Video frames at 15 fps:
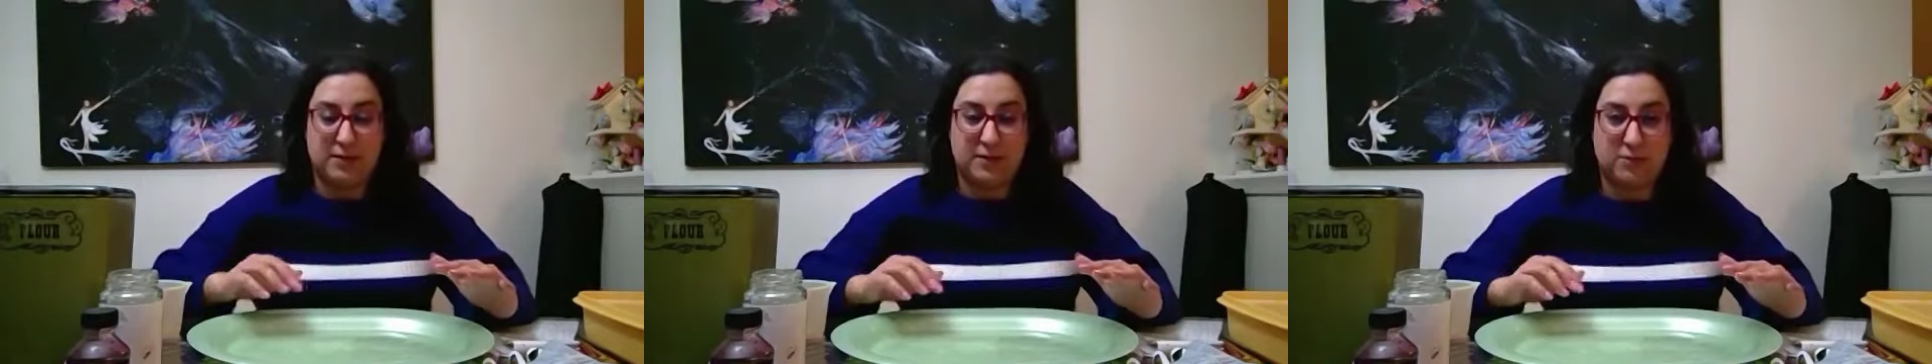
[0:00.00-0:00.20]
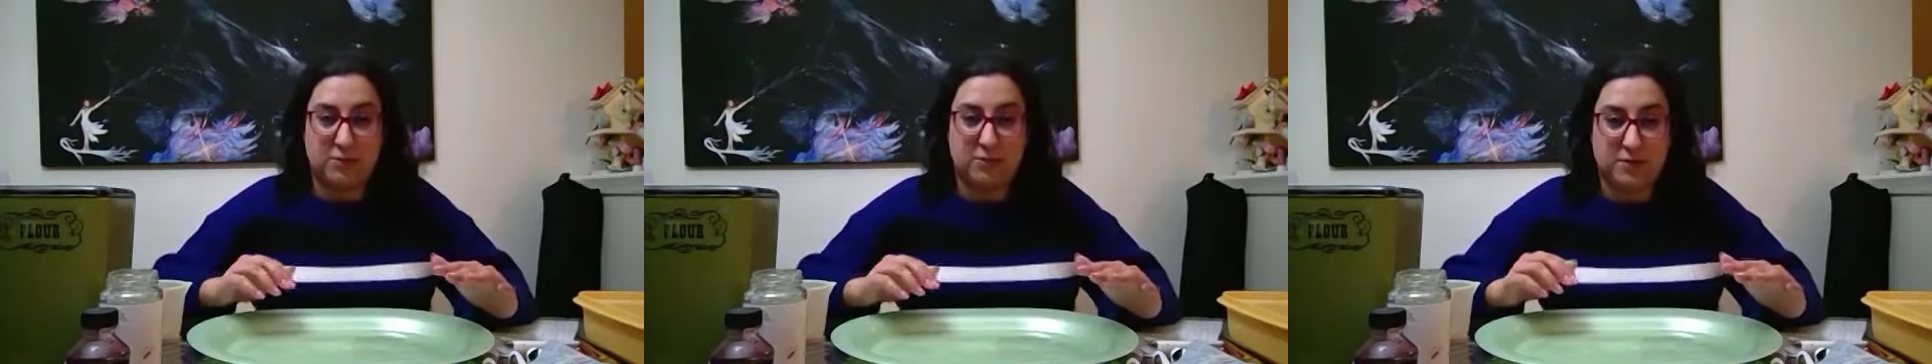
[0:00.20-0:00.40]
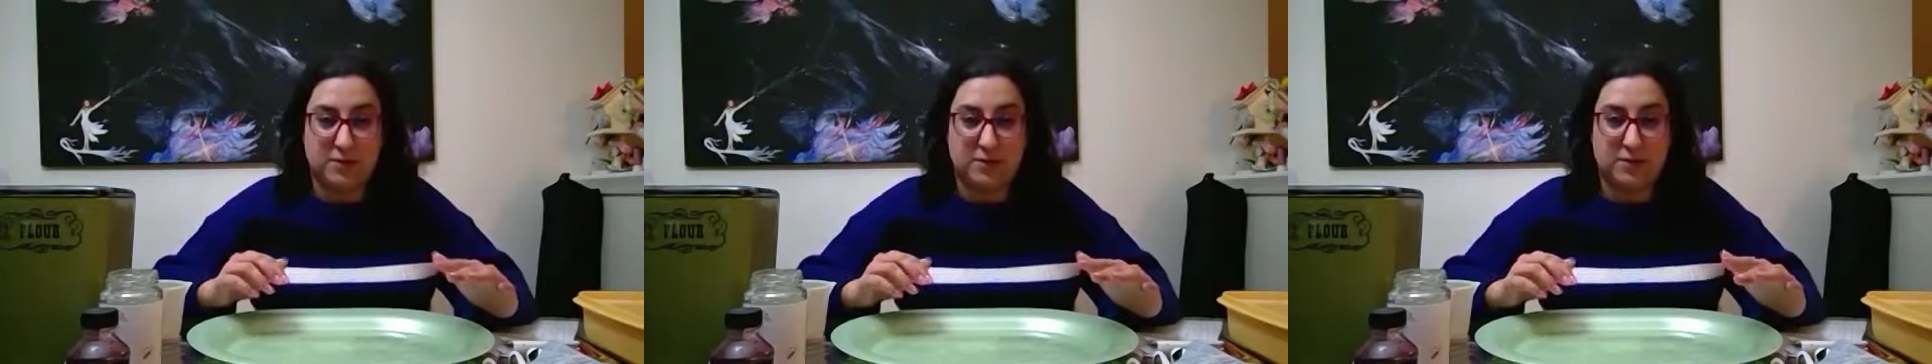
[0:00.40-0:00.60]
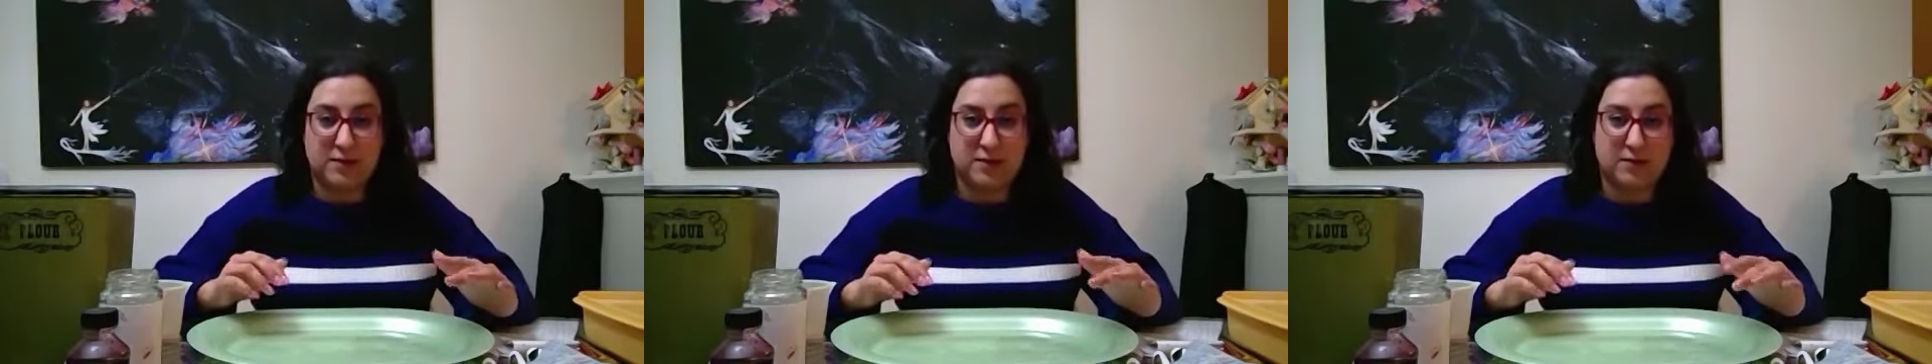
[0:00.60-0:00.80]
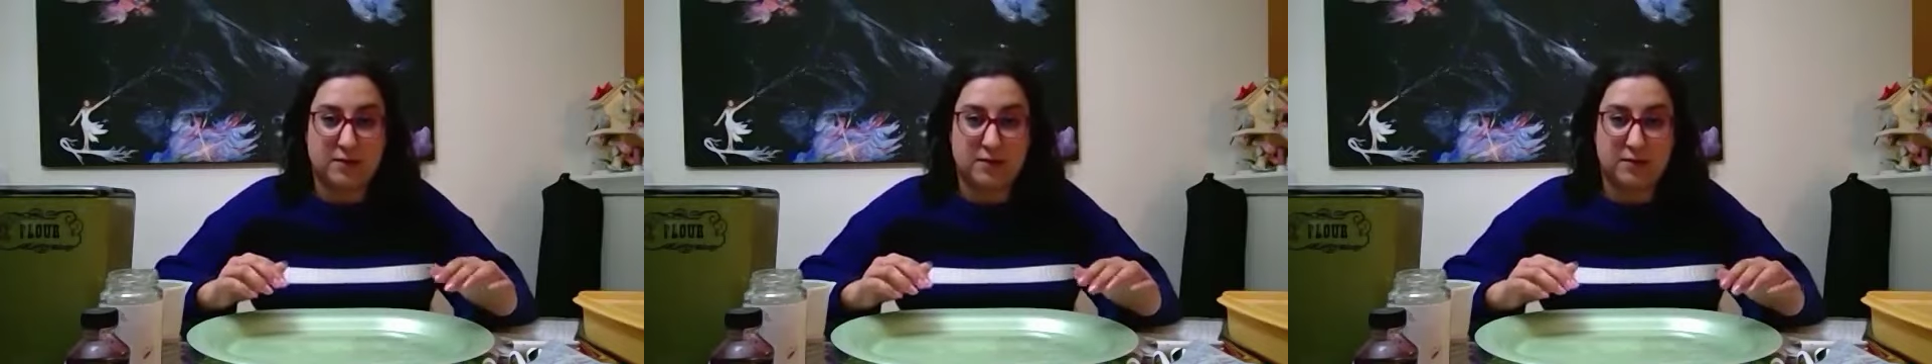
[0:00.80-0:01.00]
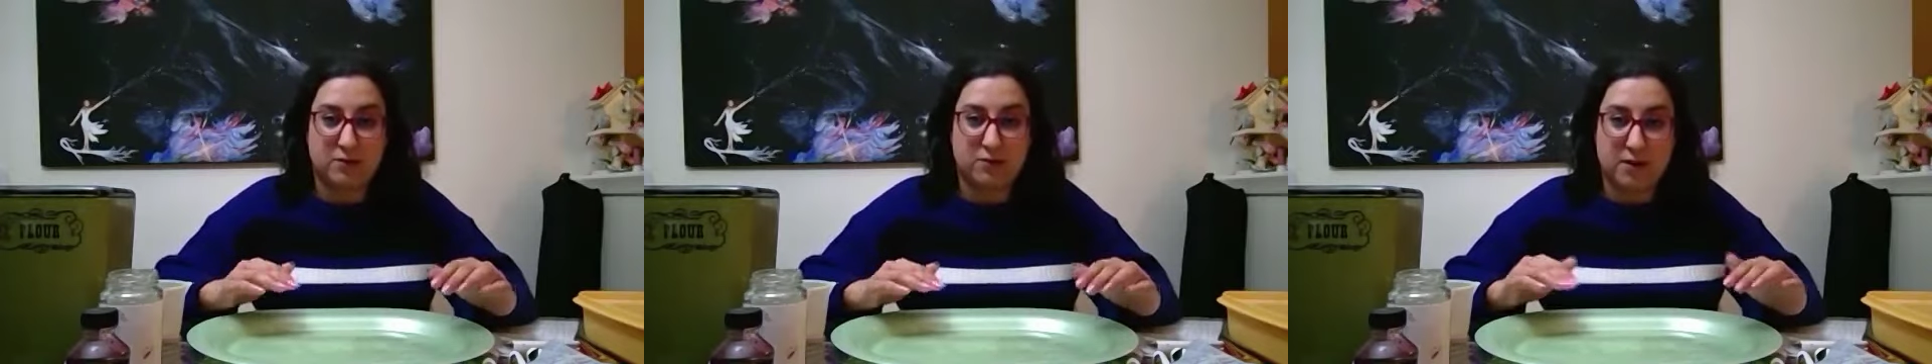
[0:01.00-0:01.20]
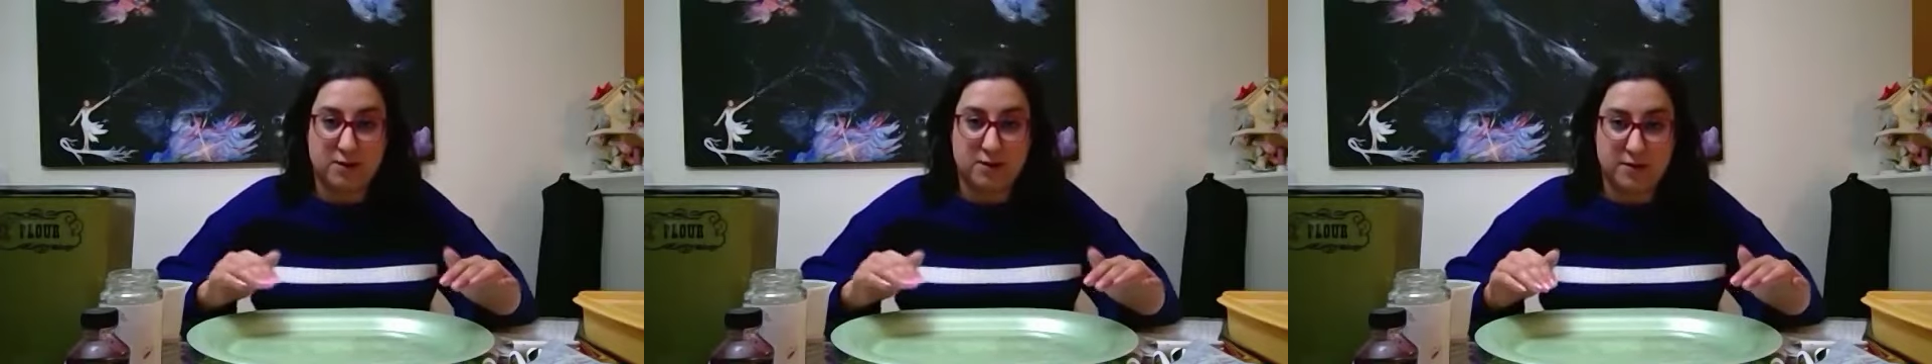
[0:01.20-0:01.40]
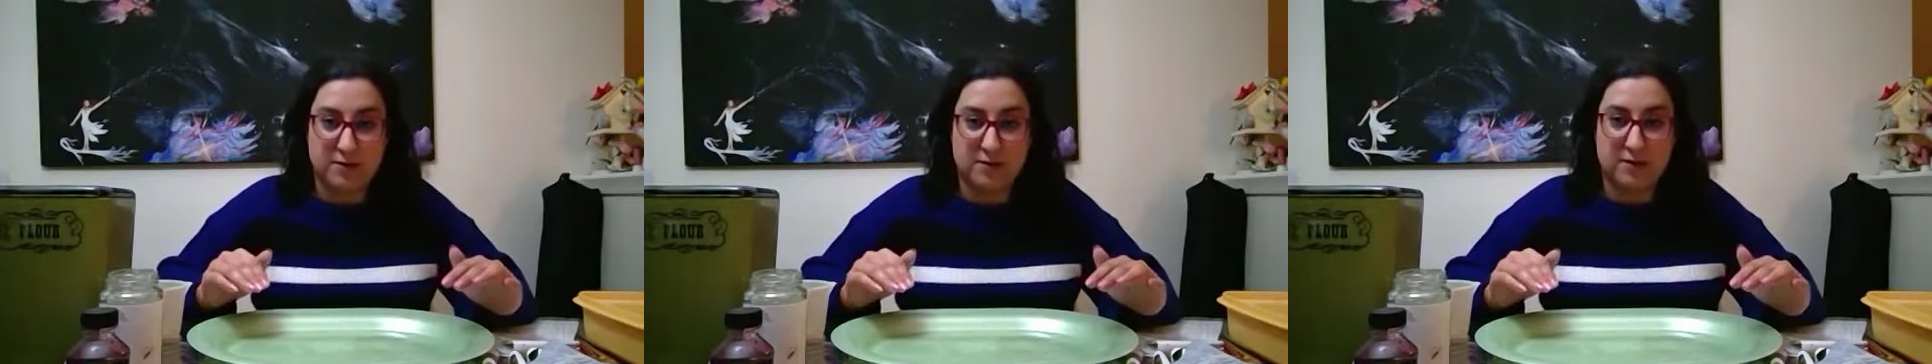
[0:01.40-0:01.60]
the Earth's
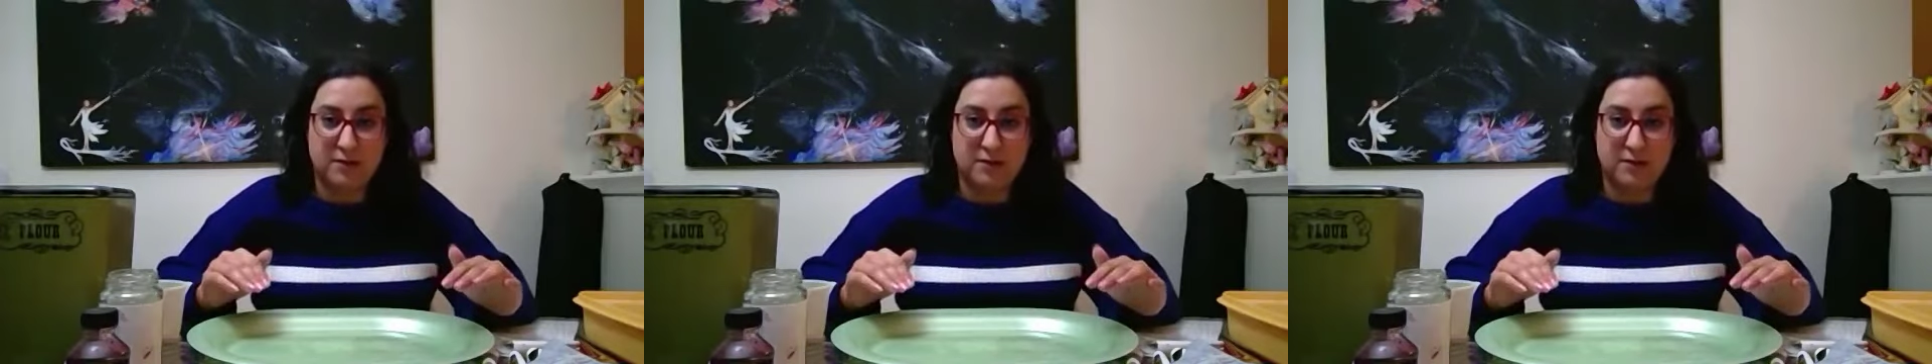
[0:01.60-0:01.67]
crust.